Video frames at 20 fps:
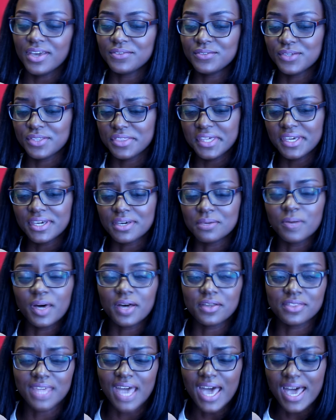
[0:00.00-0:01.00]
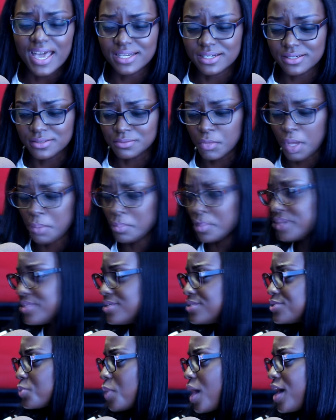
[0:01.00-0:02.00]
you have to think about that and my
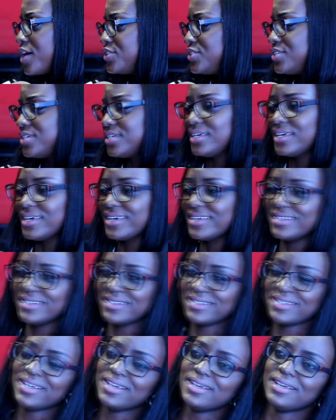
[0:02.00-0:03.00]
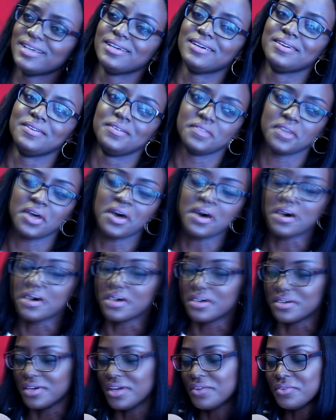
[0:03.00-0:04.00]
mother's watching and mm-hmm. oh,
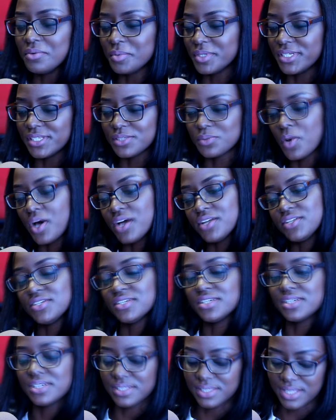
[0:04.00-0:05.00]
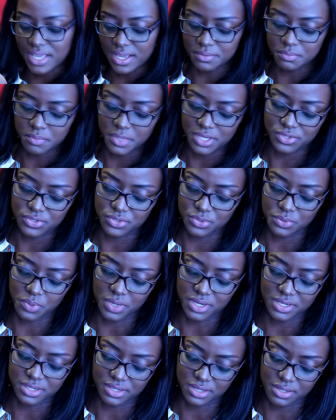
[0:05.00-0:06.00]
everybody's watching and that makes you
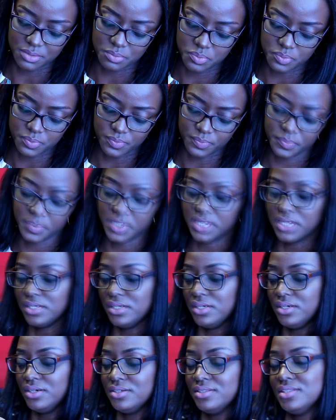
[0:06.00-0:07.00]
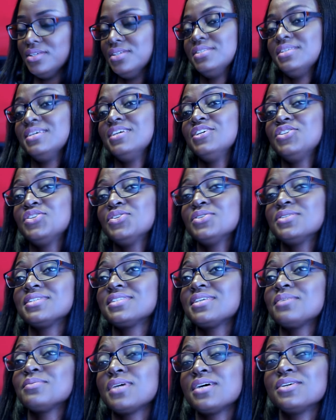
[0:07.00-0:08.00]
wonder but uh, there's issues
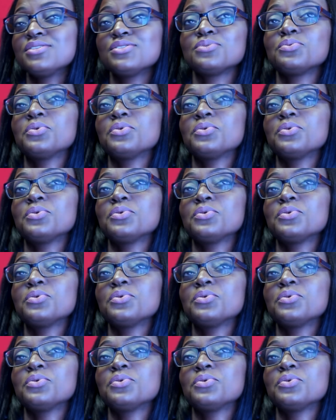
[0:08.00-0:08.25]
that sometimes